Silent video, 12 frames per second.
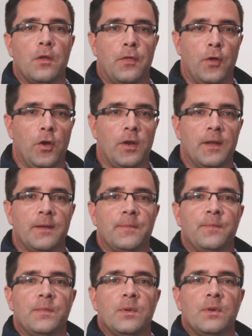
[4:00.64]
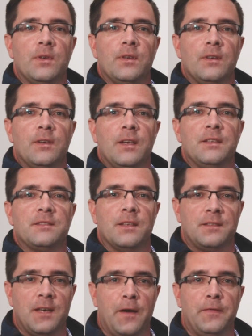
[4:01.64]
Third, it's the
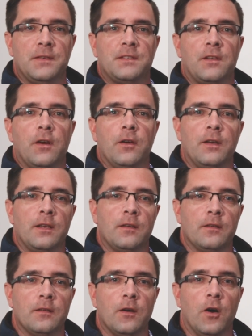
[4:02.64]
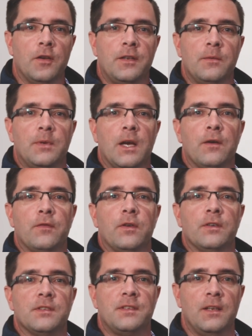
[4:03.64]
toughest coating. Hot dip
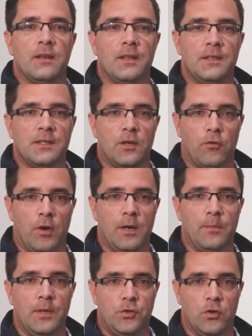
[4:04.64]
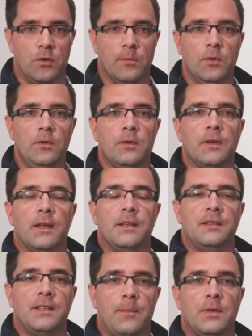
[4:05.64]
galvanized steel is incredibly durable
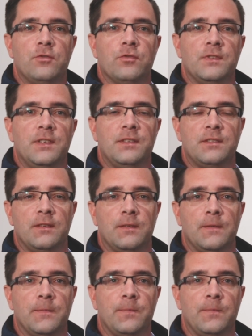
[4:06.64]
and damage resistant.